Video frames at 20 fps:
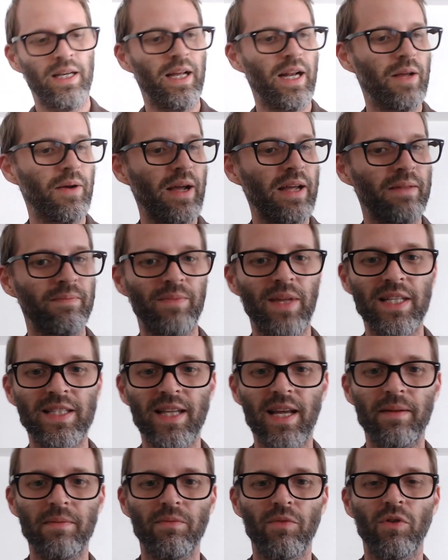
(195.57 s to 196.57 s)
Anyway,
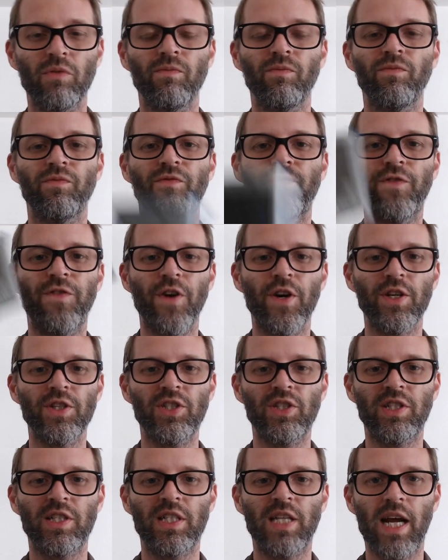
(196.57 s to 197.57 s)
that's it.
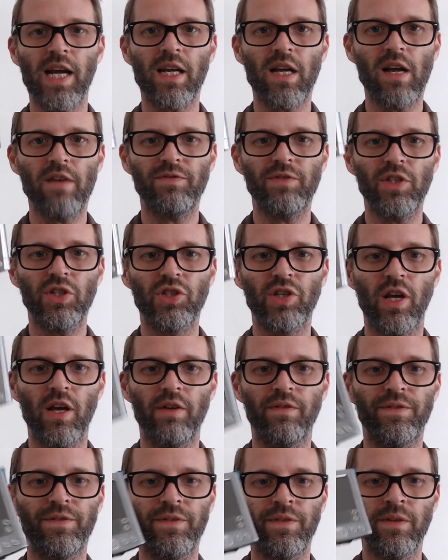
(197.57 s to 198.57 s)
First tech off the
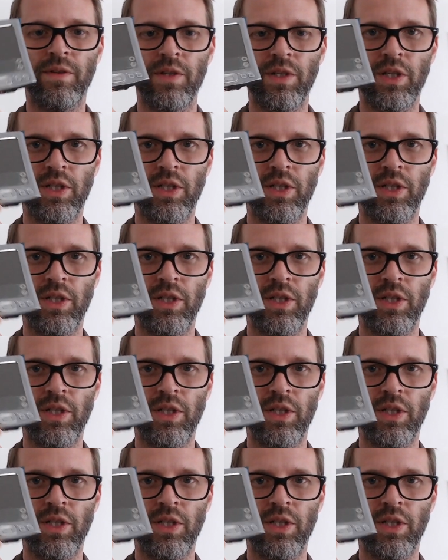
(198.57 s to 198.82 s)
shelf,